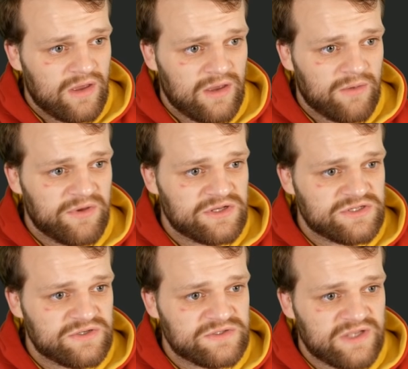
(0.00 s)
we're going to
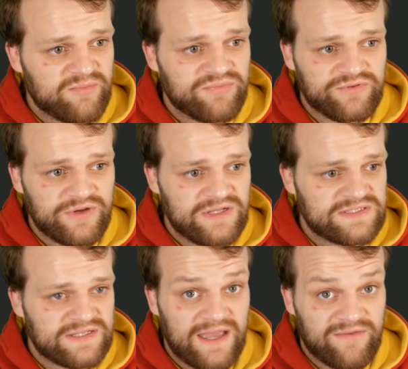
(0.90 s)
choose a
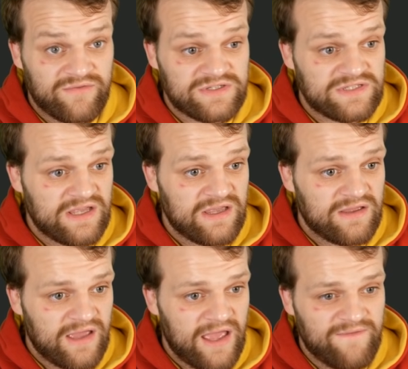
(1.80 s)
print canvas here,
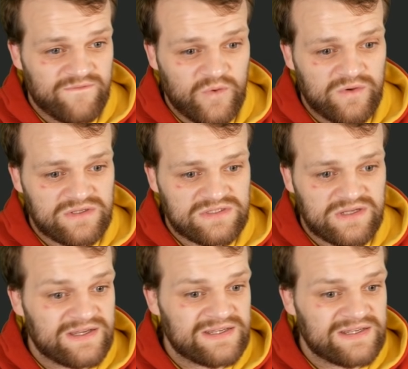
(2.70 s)
A4 in size,